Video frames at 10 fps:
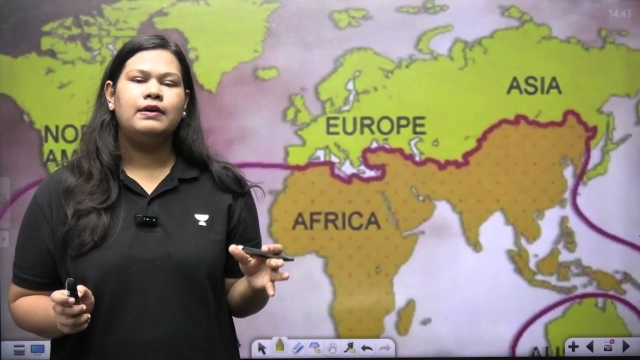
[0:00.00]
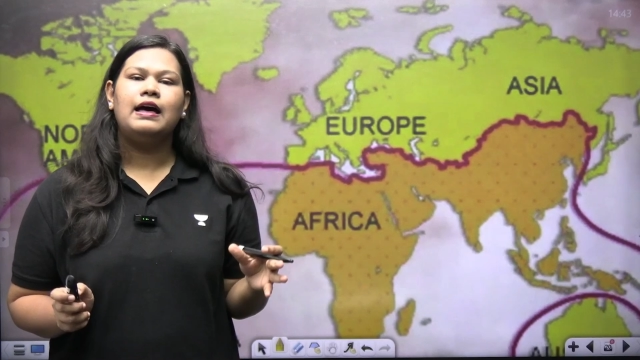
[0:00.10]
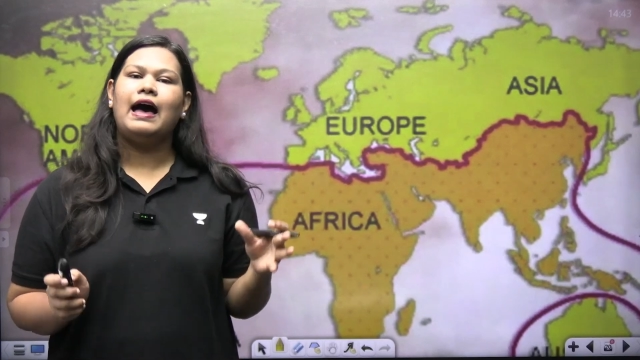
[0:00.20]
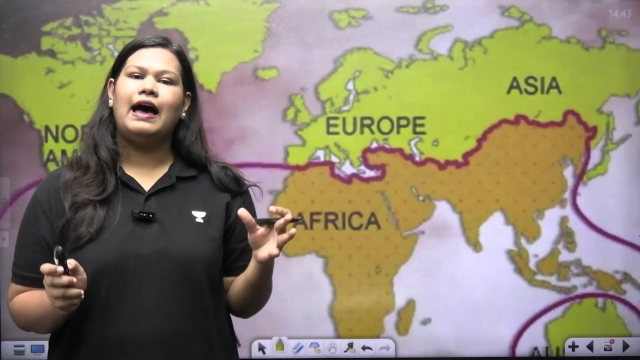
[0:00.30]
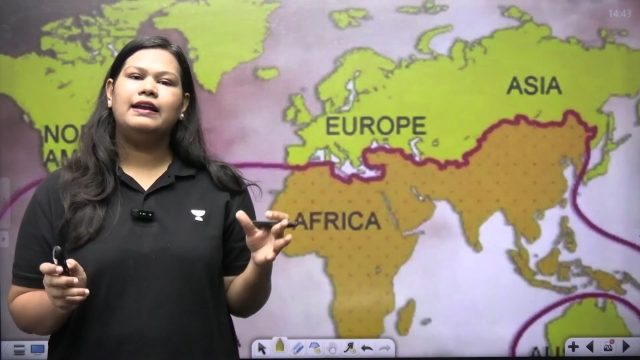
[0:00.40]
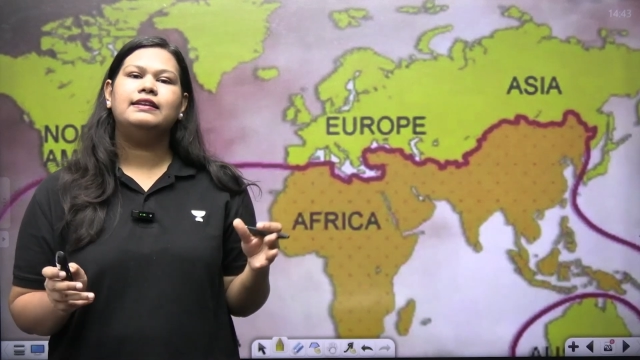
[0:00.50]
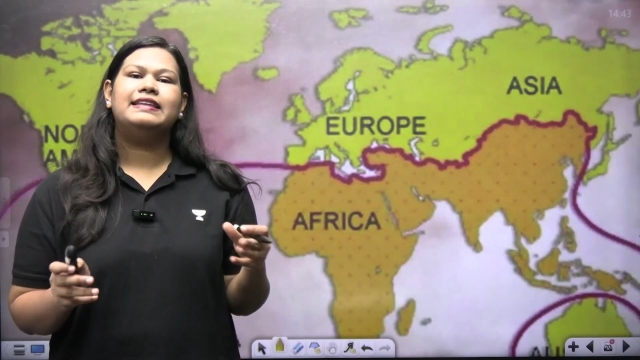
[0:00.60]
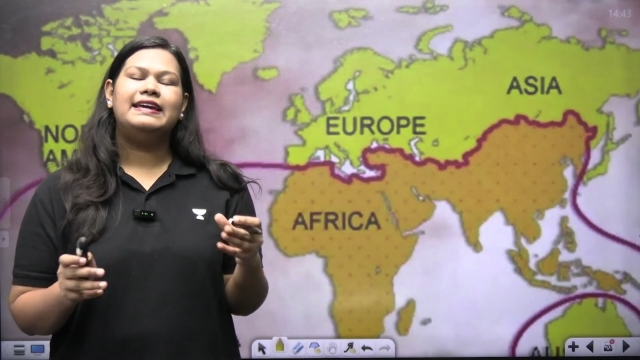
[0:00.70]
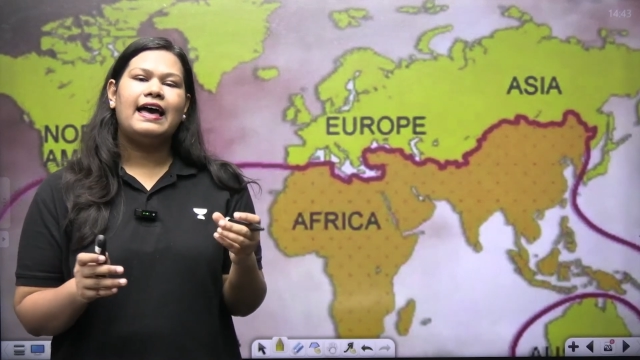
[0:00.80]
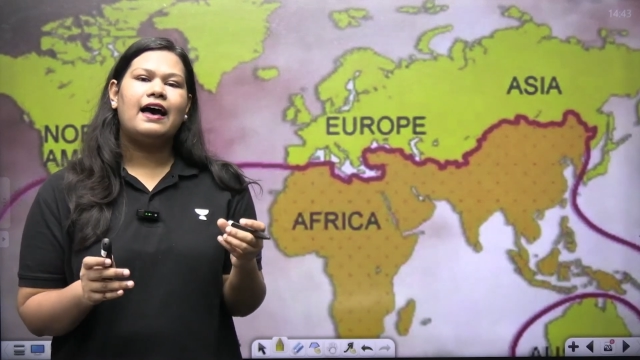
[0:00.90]
and they
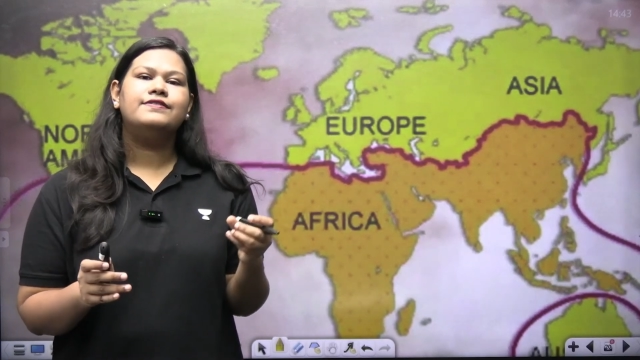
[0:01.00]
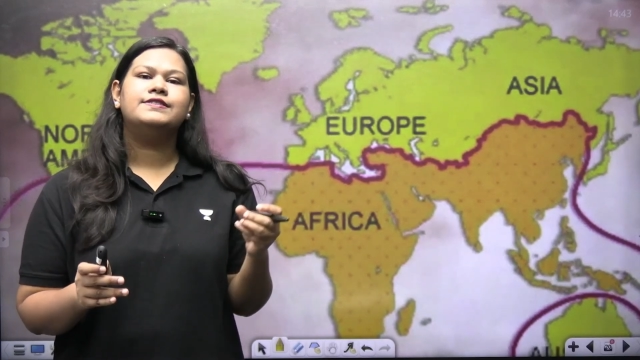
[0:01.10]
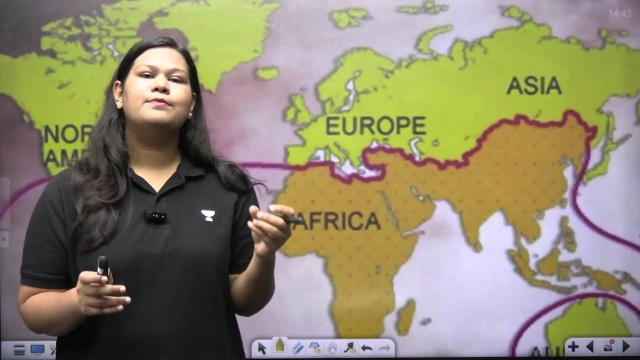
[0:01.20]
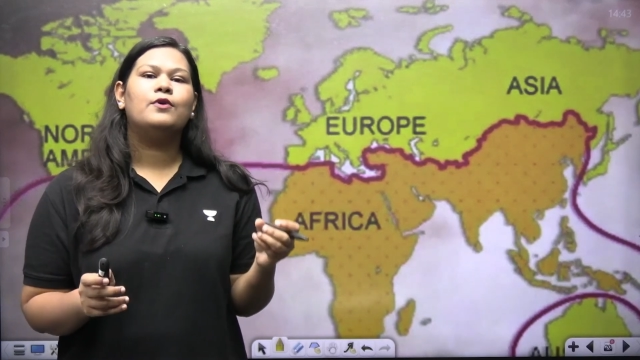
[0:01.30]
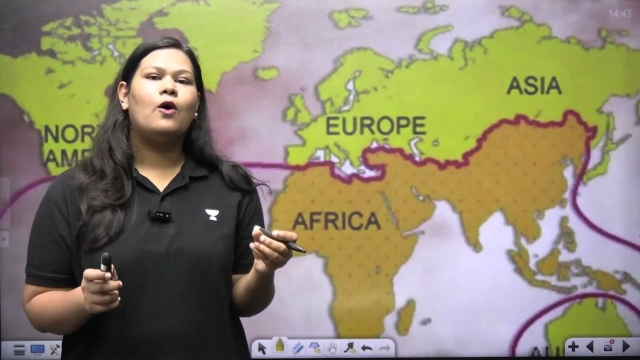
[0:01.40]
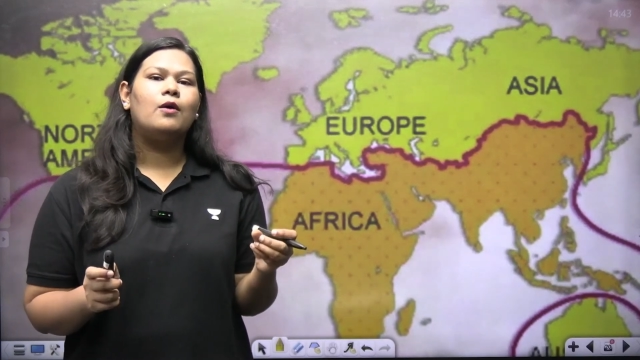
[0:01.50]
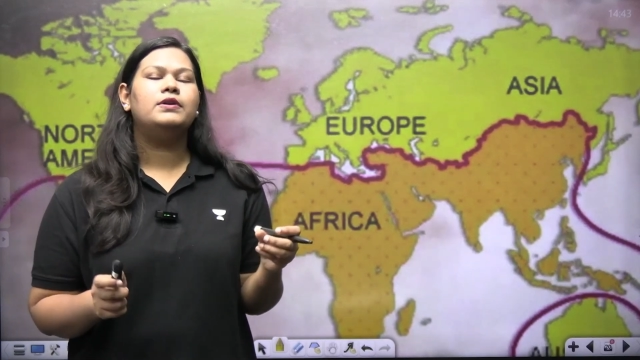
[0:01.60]
have some common